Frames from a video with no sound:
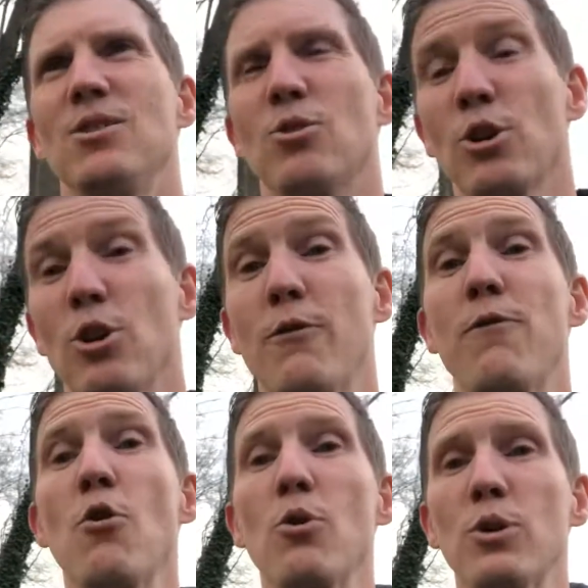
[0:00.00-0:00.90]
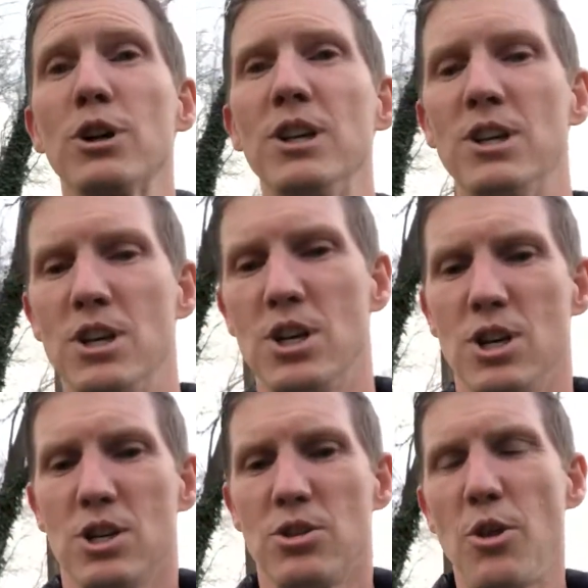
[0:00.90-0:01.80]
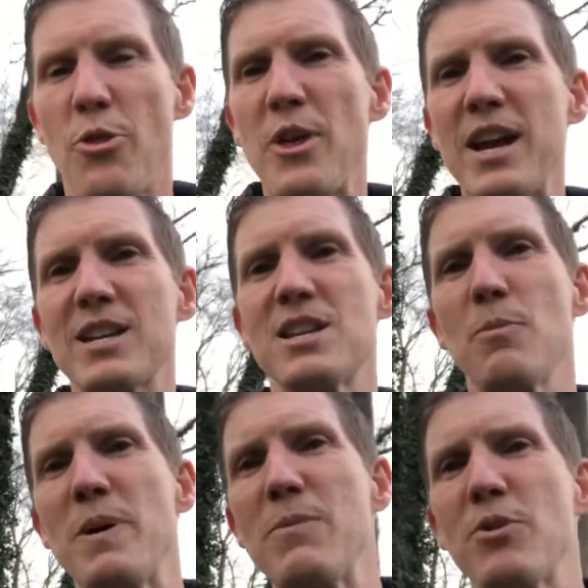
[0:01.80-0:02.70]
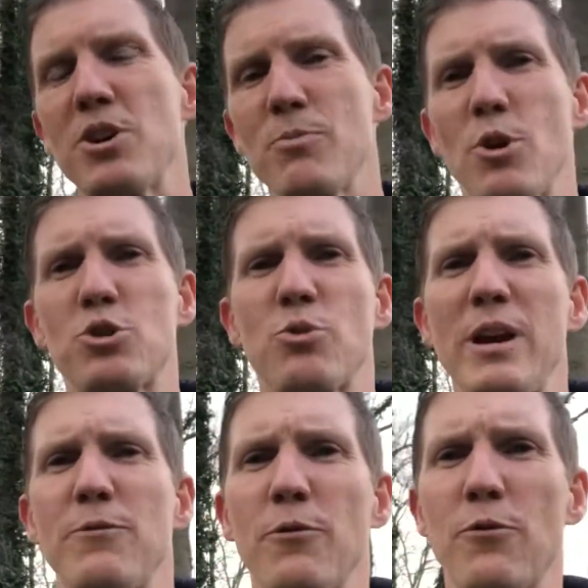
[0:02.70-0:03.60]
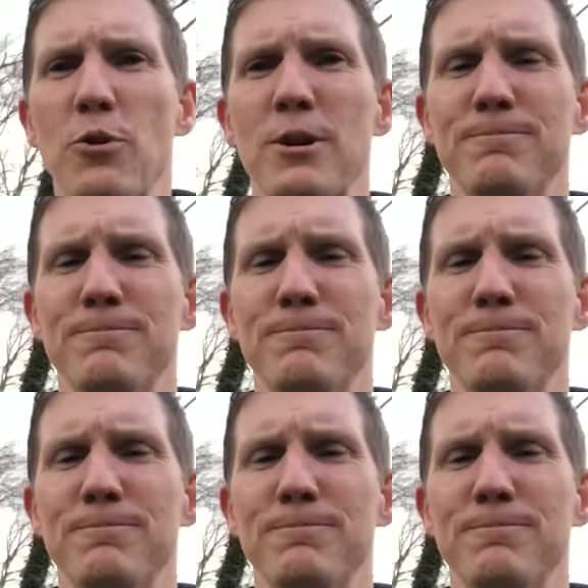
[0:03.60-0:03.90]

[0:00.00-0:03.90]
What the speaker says: or look forward to the things and the people that you're most grateful for,